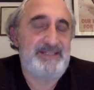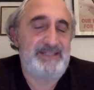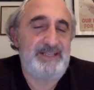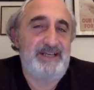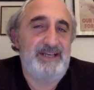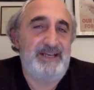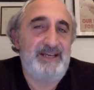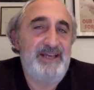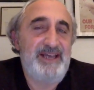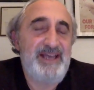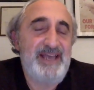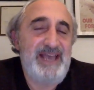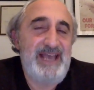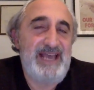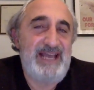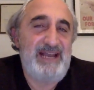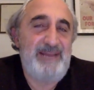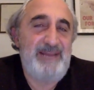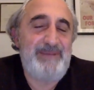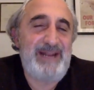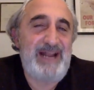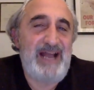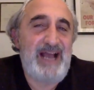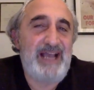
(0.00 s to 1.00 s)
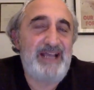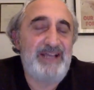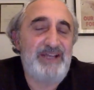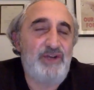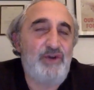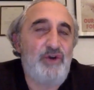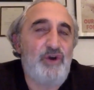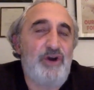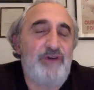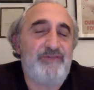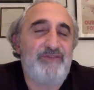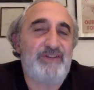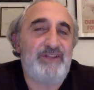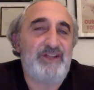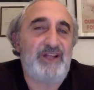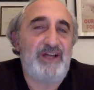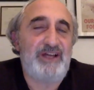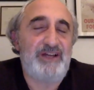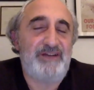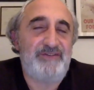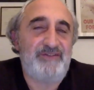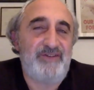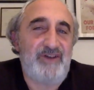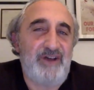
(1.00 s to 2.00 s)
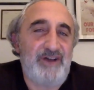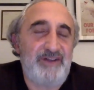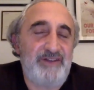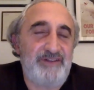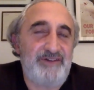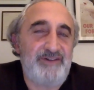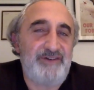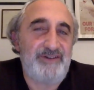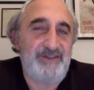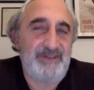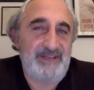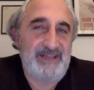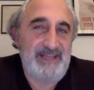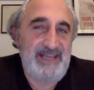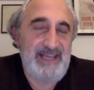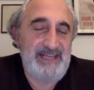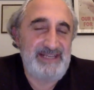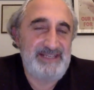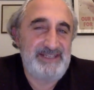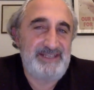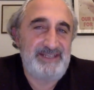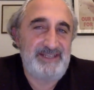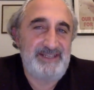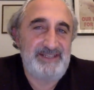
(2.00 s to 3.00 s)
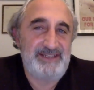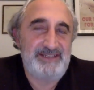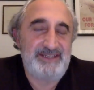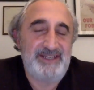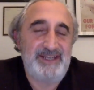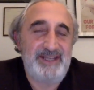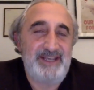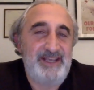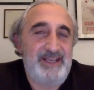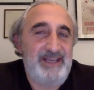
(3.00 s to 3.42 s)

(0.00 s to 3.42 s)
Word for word: Uh, and I mean, I know of a lot of other cases